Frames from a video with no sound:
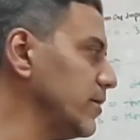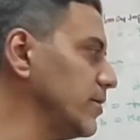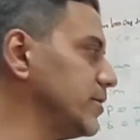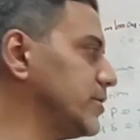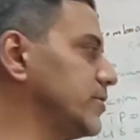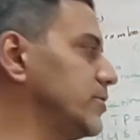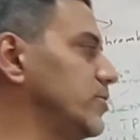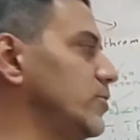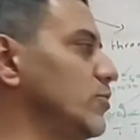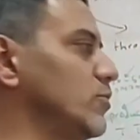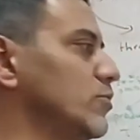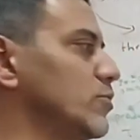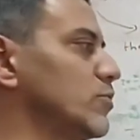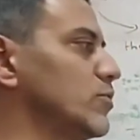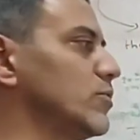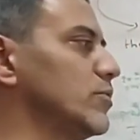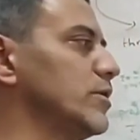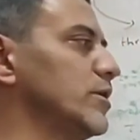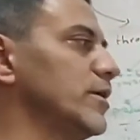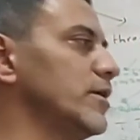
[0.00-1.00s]
It's due
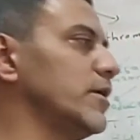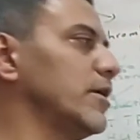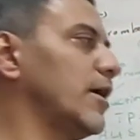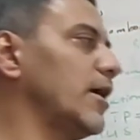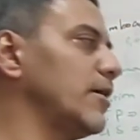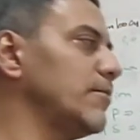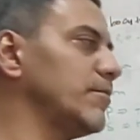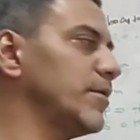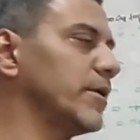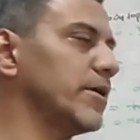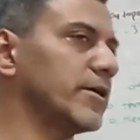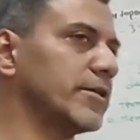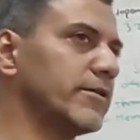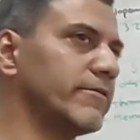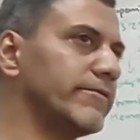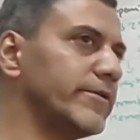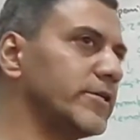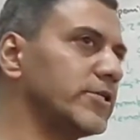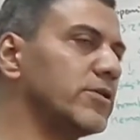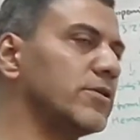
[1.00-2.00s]
to
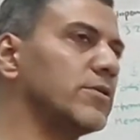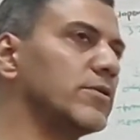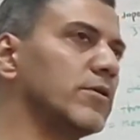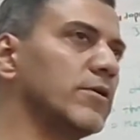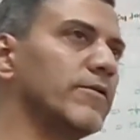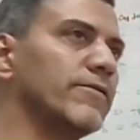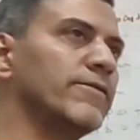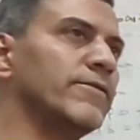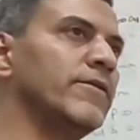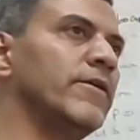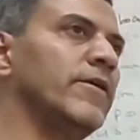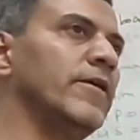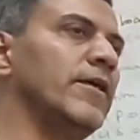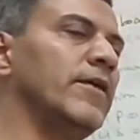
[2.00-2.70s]
hyperactivation of